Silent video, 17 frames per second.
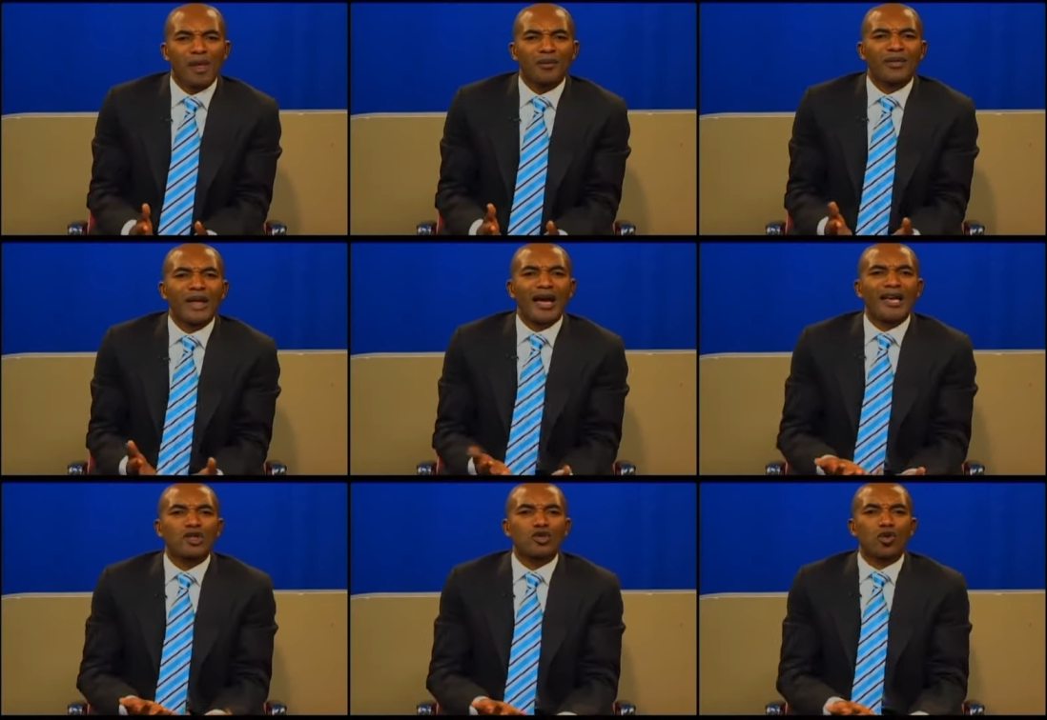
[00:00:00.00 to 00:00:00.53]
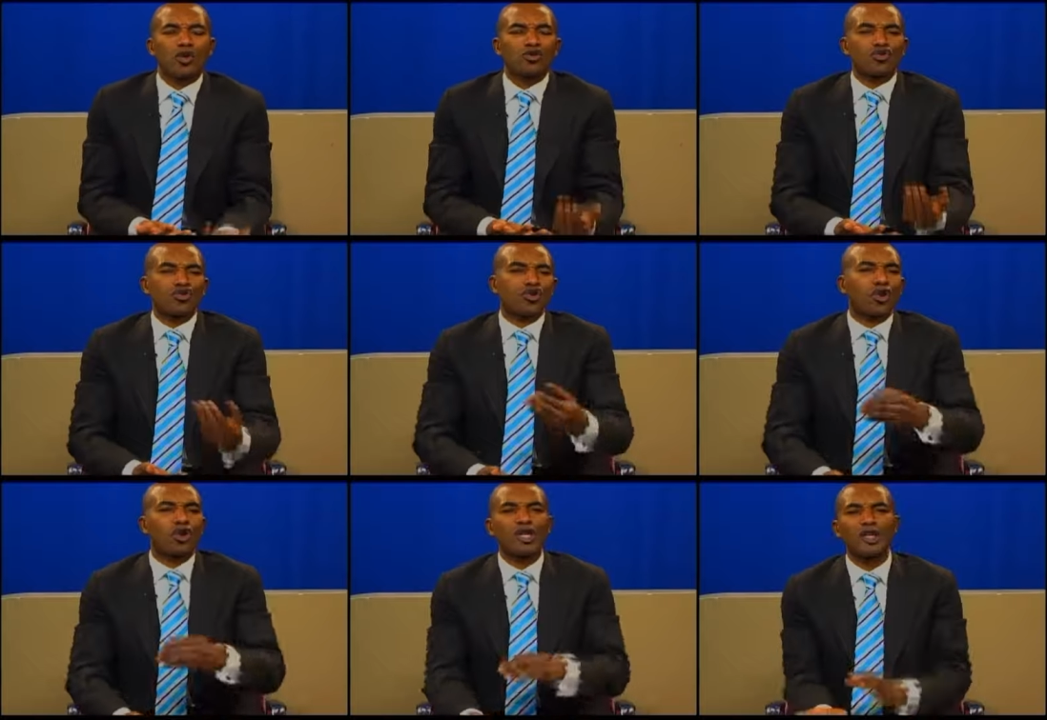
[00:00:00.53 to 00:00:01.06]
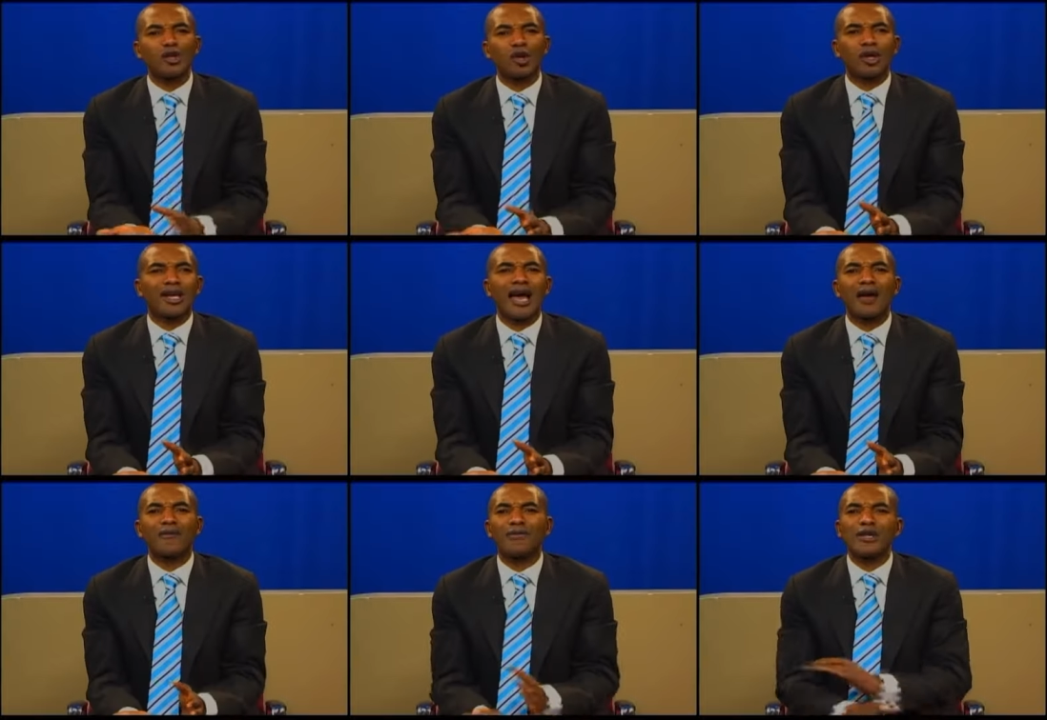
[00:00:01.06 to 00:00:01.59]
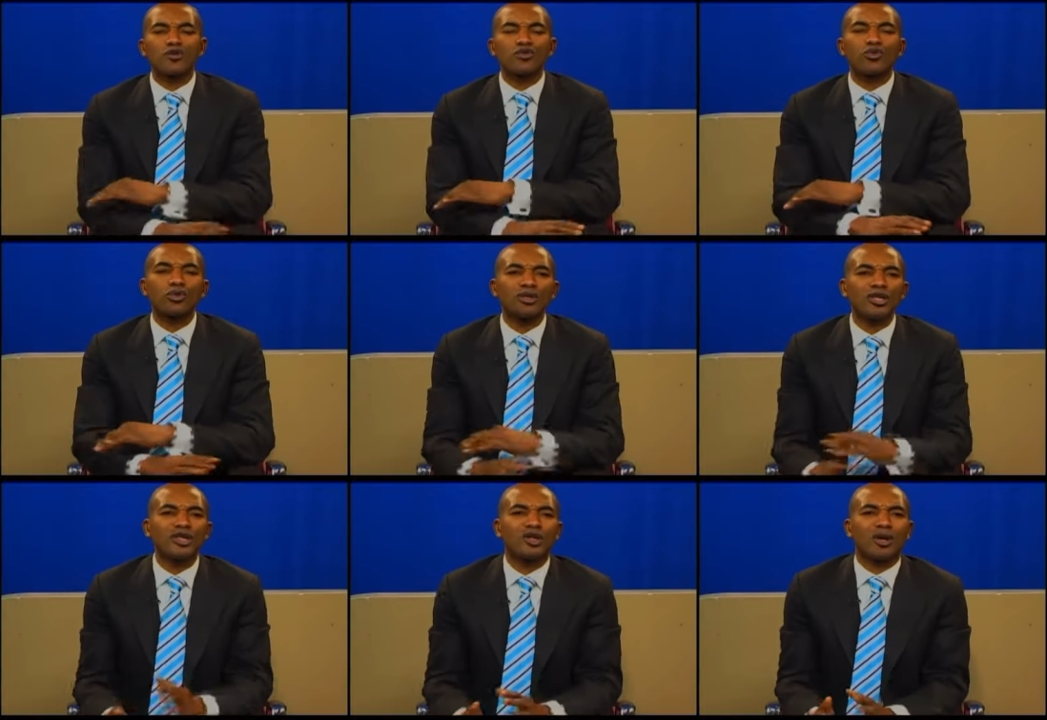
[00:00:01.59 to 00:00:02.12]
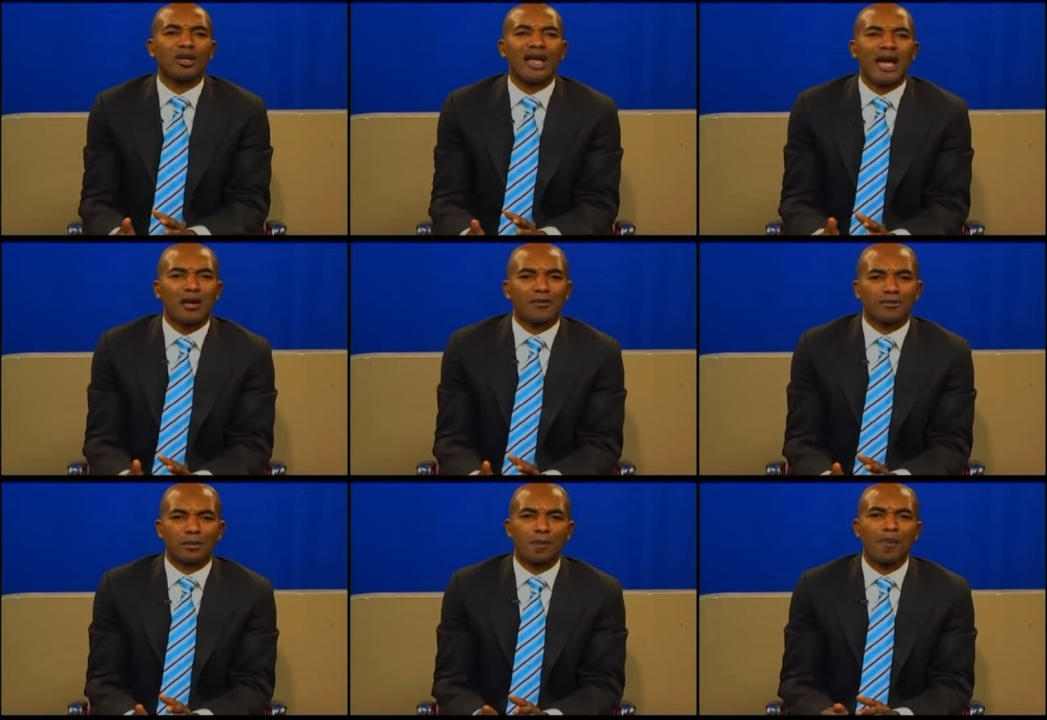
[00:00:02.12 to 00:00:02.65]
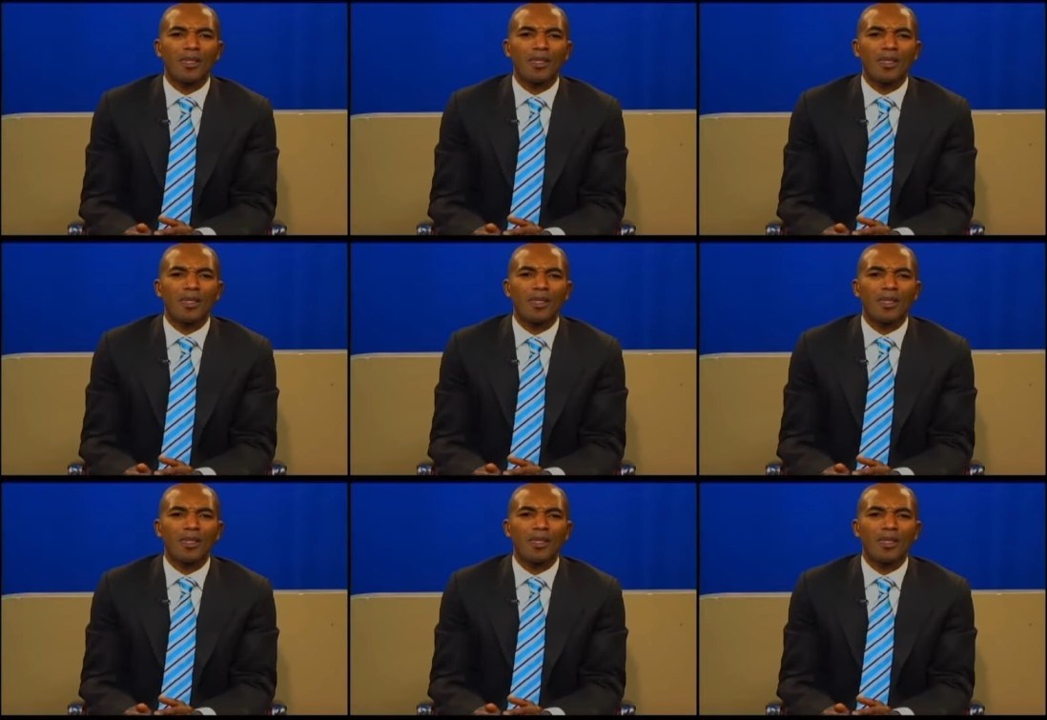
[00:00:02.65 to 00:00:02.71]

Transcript: that is controlling your life, is ruling your life.